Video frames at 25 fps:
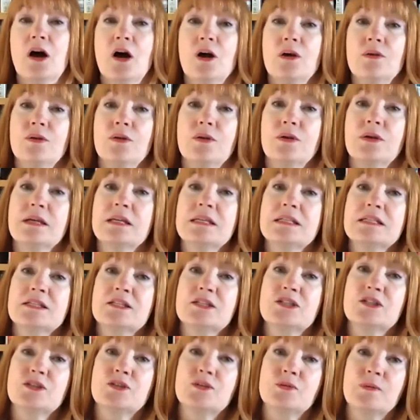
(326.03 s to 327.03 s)
Are there
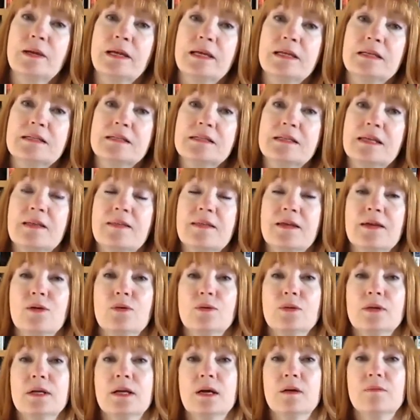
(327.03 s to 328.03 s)
constraints? Can they
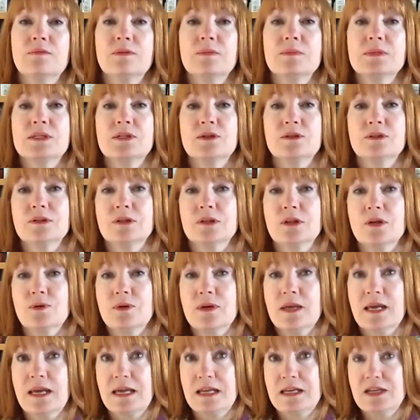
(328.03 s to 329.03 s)
only come from certain
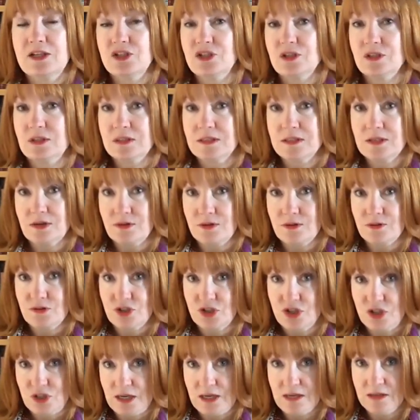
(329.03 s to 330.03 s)
locations? Are there
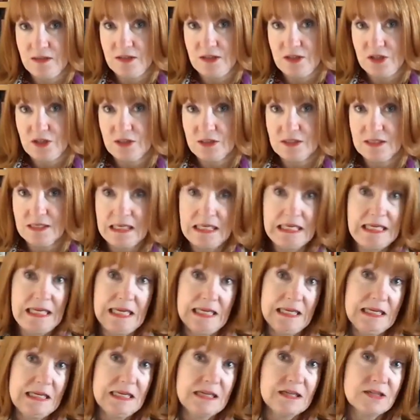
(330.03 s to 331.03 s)
challenges in
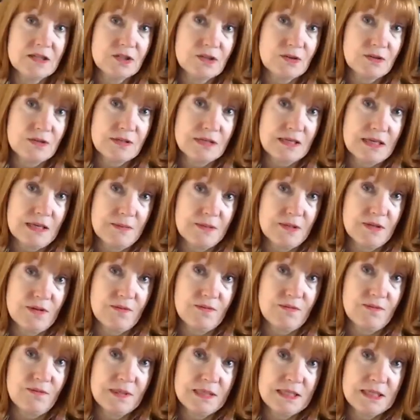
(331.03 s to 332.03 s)
getting certain types
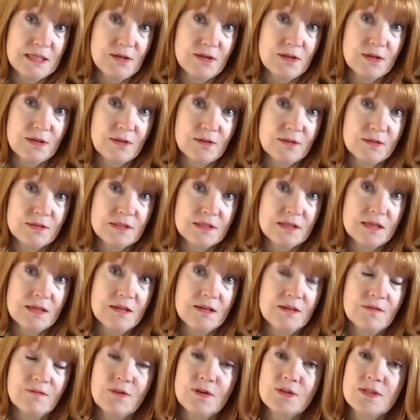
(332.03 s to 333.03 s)
of materials
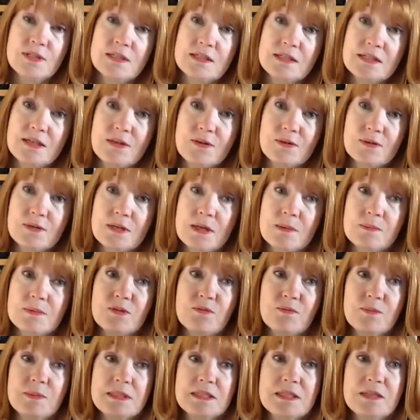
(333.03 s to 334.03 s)
versus other types
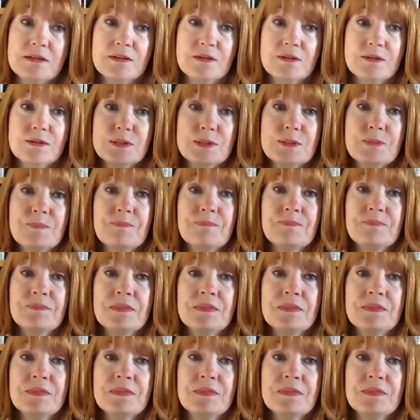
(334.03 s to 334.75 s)
of materials?